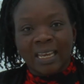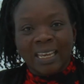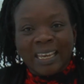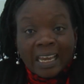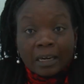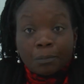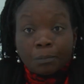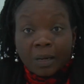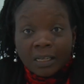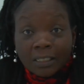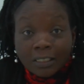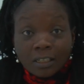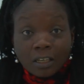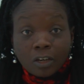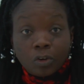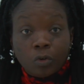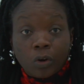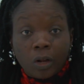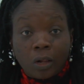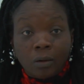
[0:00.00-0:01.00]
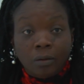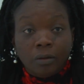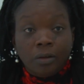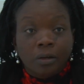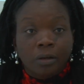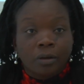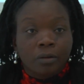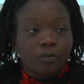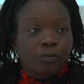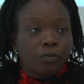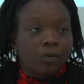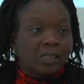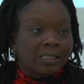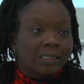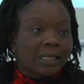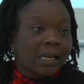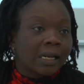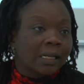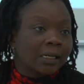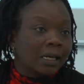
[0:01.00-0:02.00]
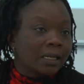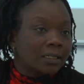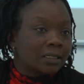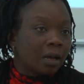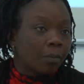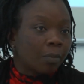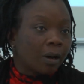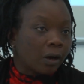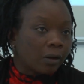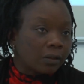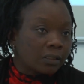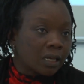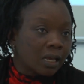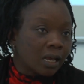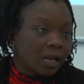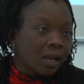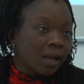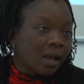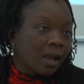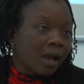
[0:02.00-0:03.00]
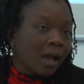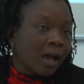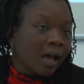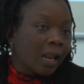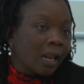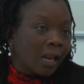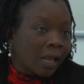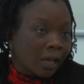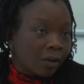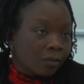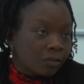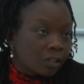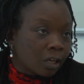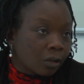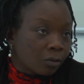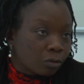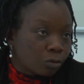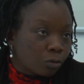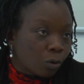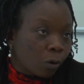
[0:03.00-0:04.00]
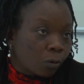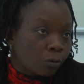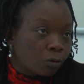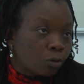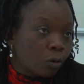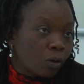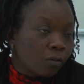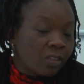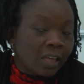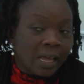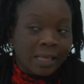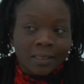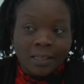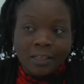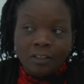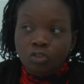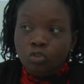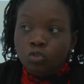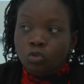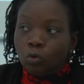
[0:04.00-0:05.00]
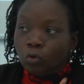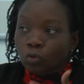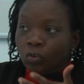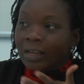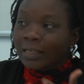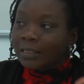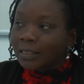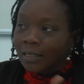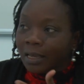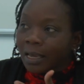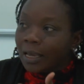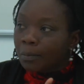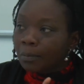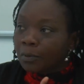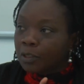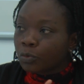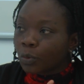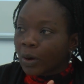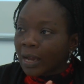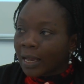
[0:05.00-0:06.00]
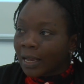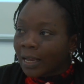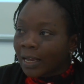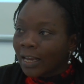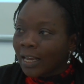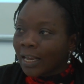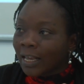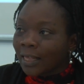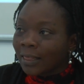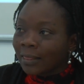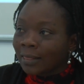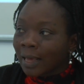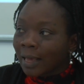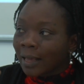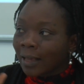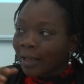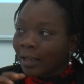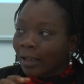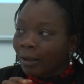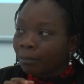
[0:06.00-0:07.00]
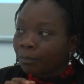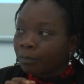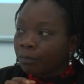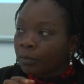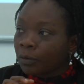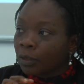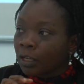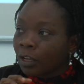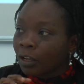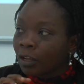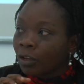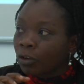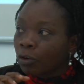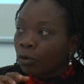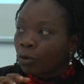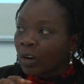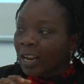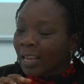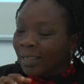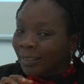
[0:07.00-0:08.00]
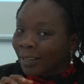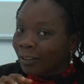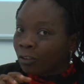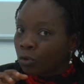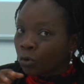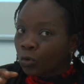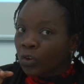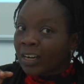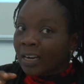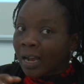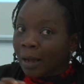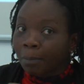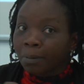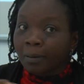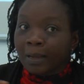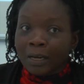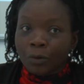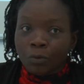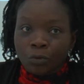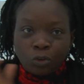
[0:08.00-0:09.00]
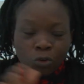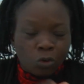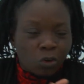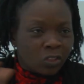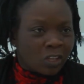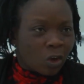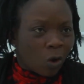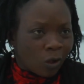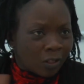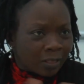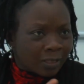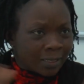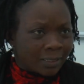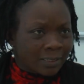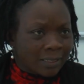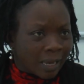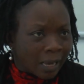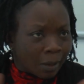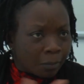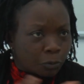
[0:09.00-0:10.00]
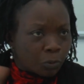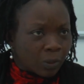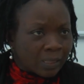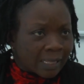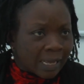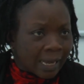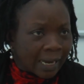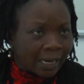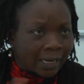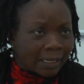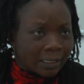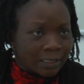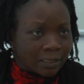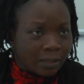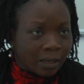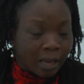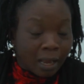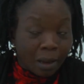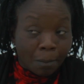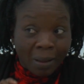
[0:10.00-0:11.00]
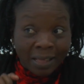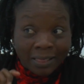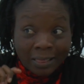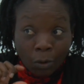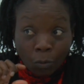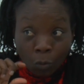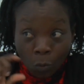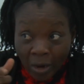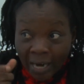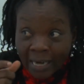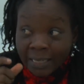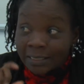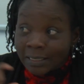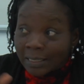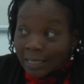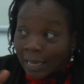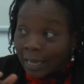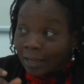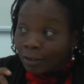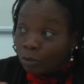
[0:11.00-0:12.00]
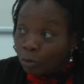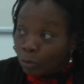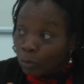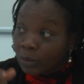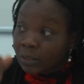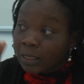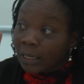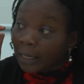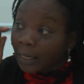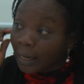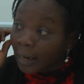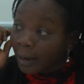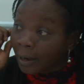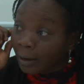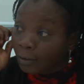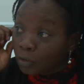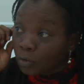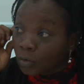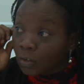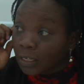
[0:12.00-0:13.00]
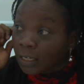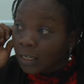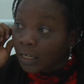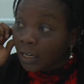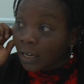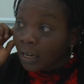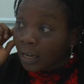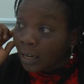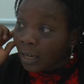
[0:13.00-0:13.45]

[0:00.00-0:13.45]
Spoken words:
get material for telling us about our lives and so on. So if there are these children's games where like the children are playing, all these games with their hands, but the words they are using actually,